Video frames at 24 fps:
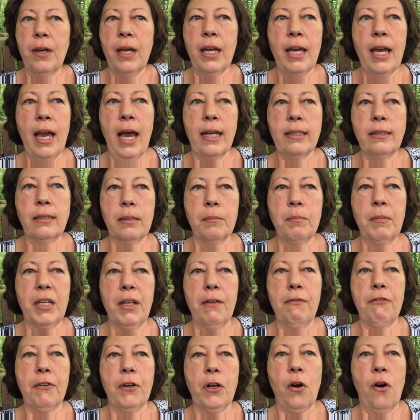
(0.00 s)
He had some
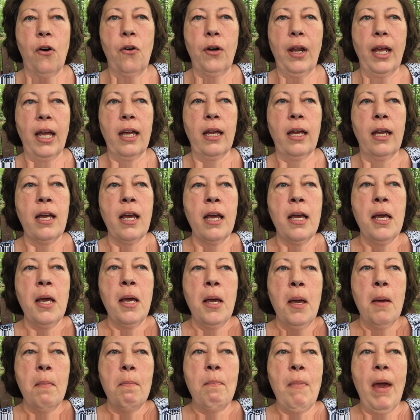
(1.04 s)
difficulty
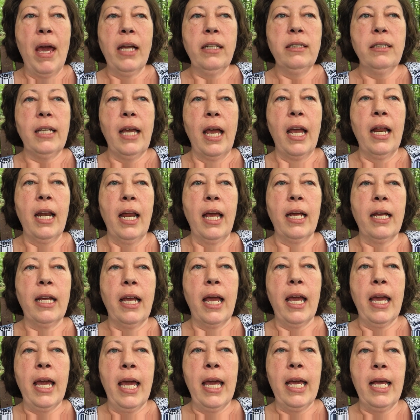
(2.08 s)

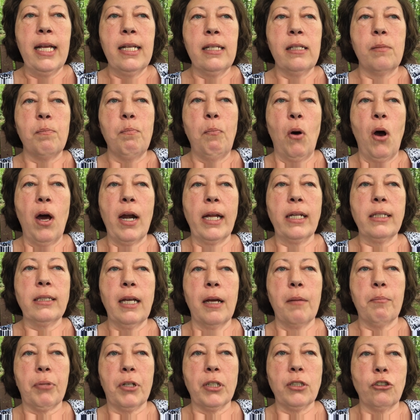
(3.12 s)
maintaining his body
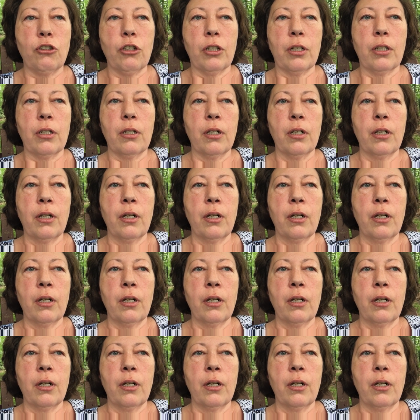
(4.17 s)
temperature.